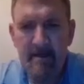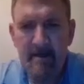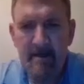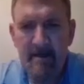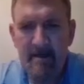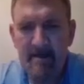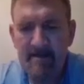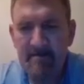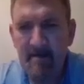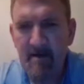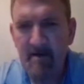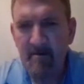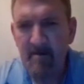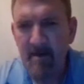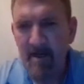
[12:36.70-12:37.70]
In the
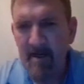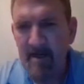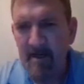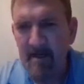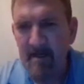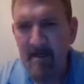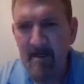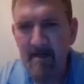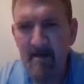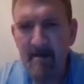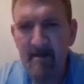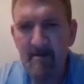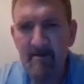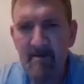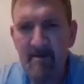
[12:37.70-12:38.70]
small blind,
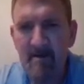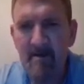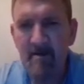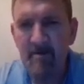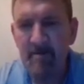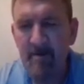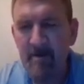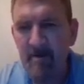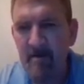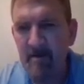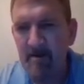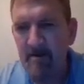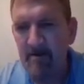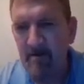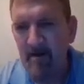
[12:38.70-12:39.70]
there was an opener
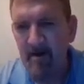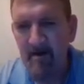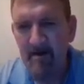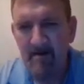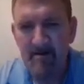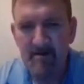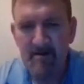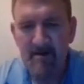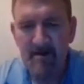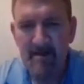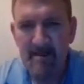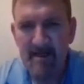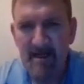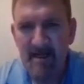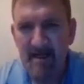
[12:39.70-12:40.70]
and two callers, so I
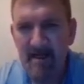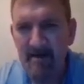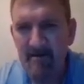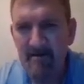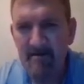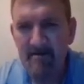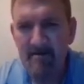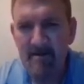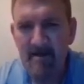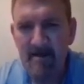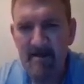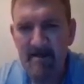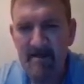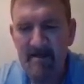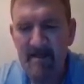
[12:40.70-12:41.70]
decided I'll try
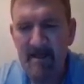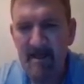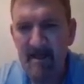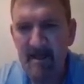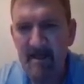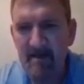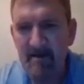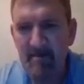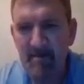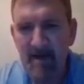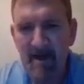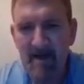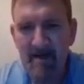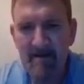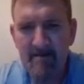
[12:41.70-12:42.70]
and just take down the
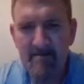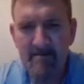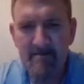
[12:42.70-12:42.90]
pot.